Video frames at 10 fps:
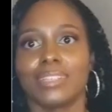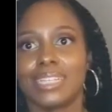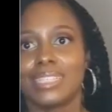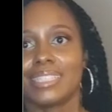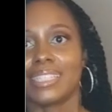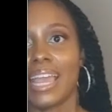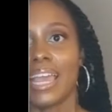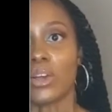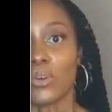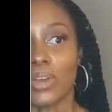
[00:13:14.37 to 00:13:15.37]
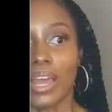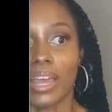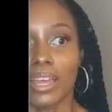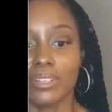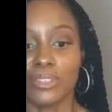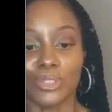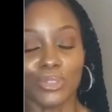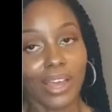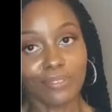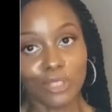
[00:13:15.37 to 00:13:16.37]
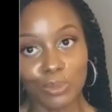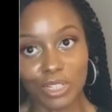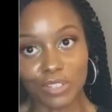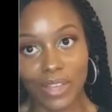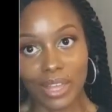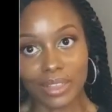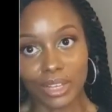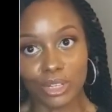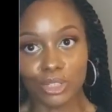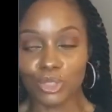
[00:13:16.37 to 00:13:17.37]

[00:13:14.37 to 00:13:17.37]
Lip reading: It's saying, okay, do you have too much fat there,